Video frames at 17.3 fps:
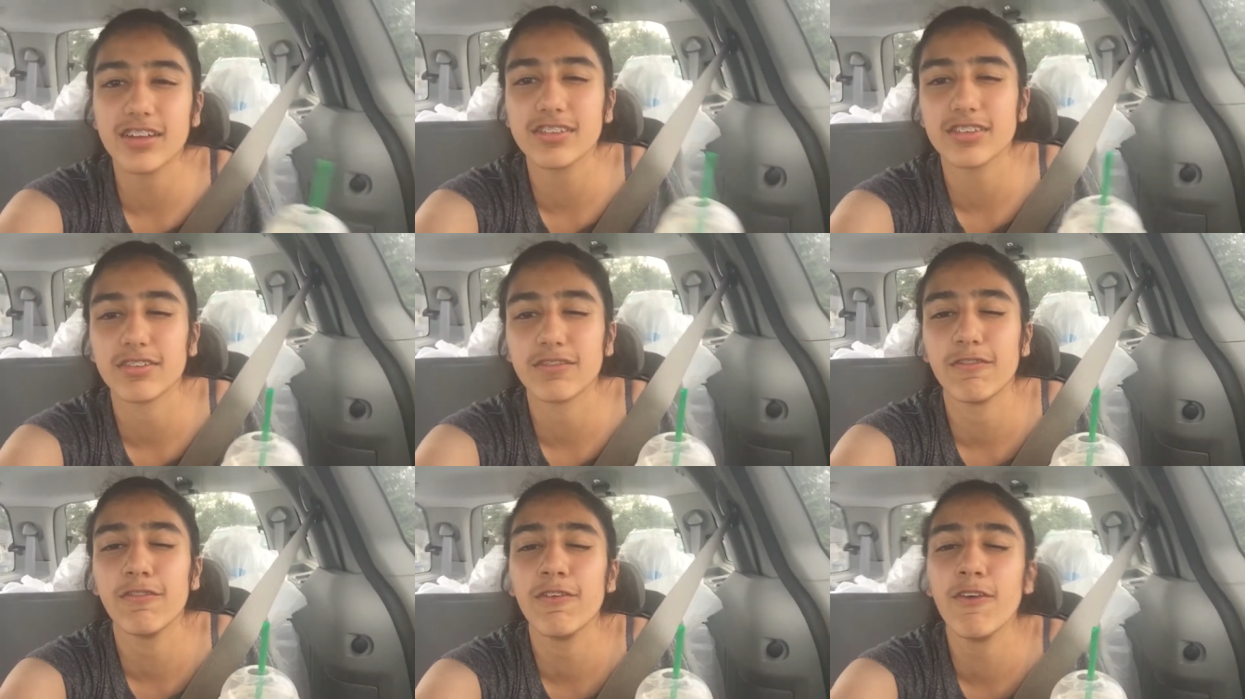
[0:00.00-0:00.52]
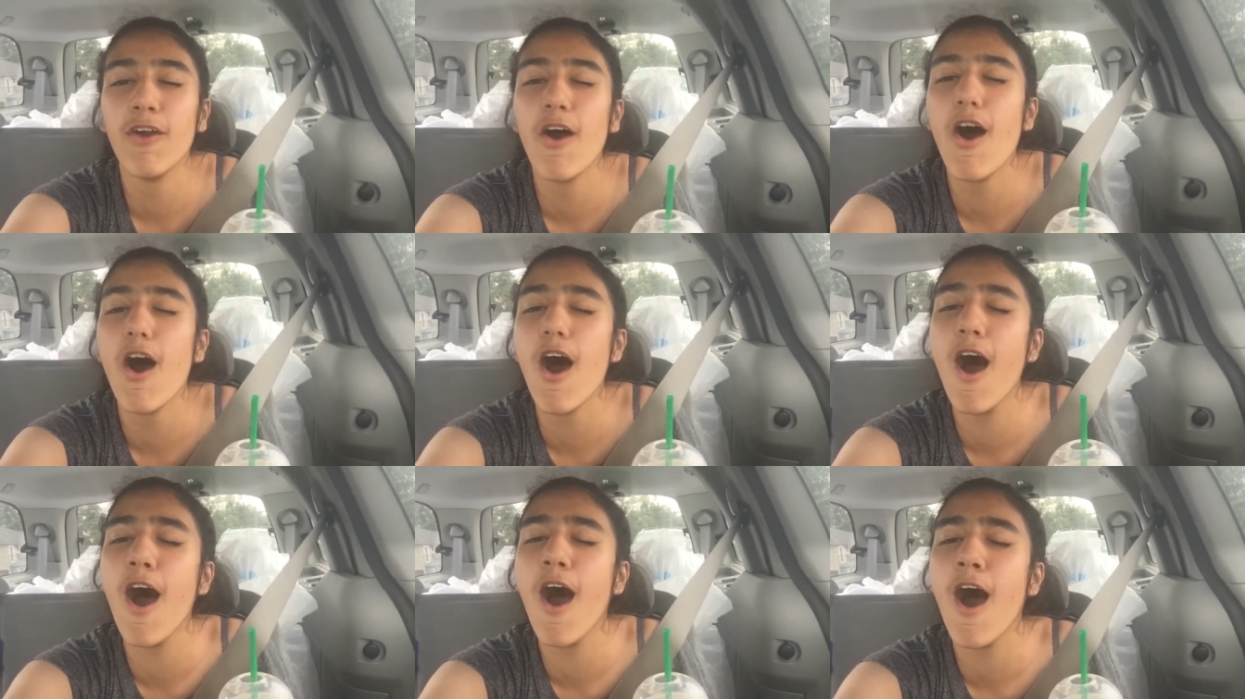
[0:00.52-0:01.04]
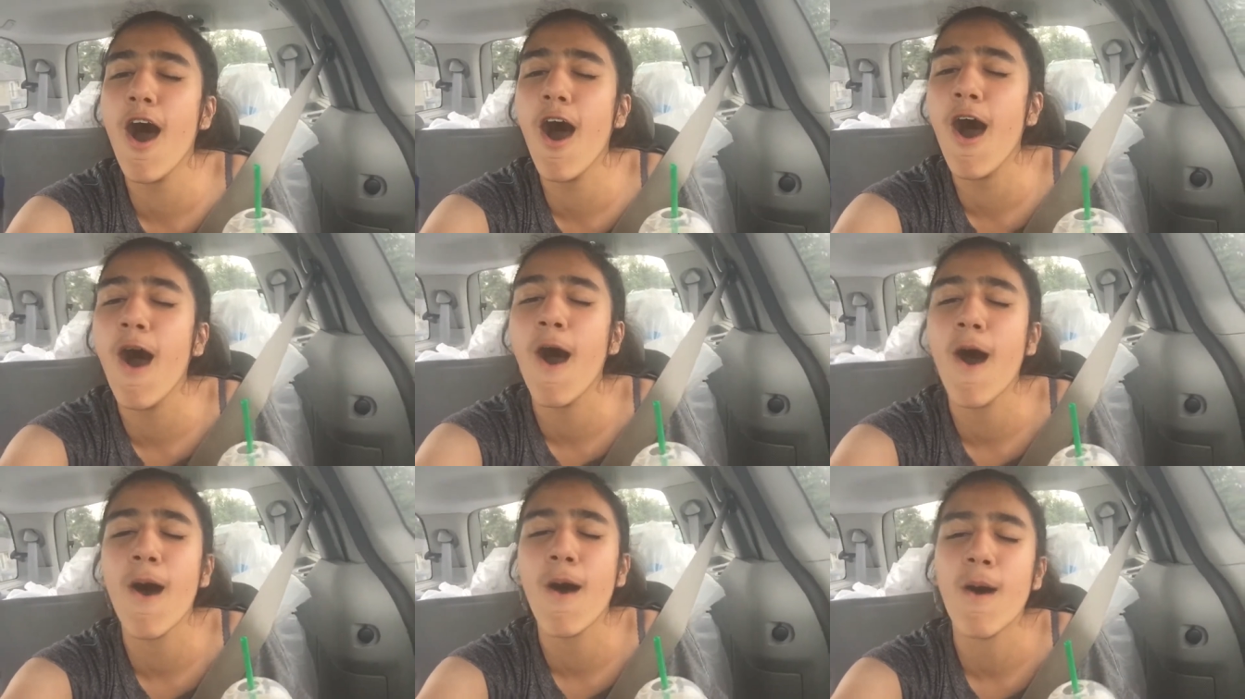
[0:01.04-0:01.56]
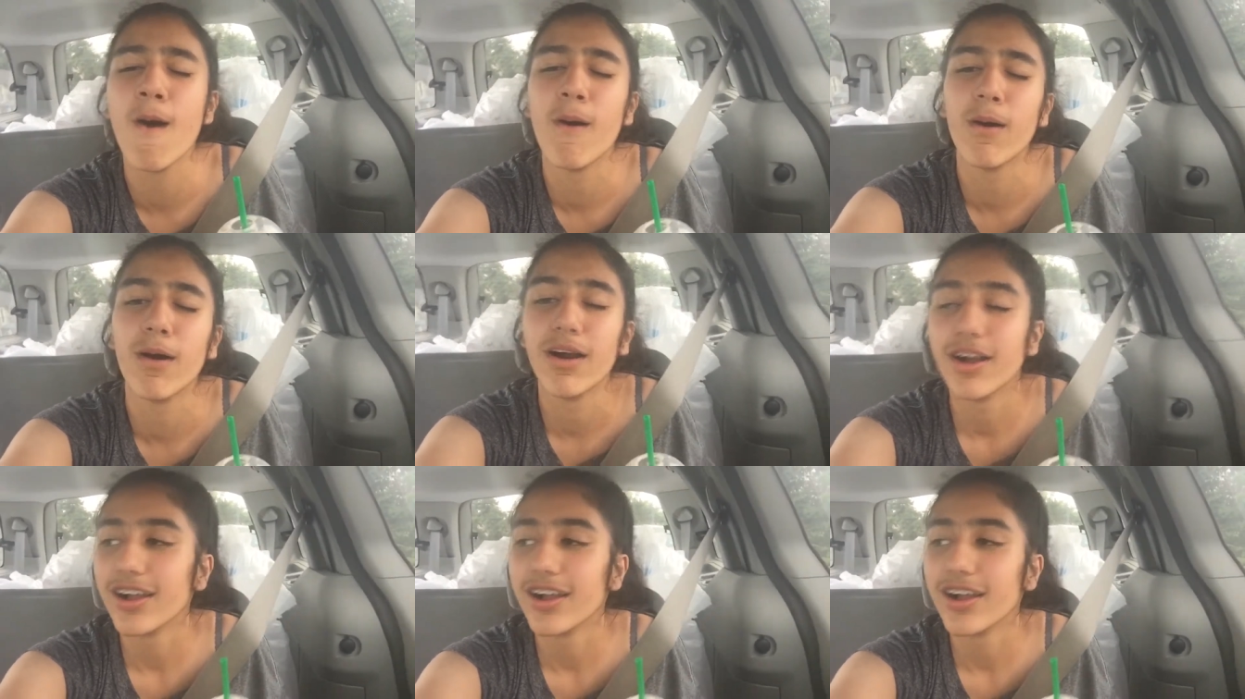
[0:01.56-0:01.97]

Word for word: I was like, no.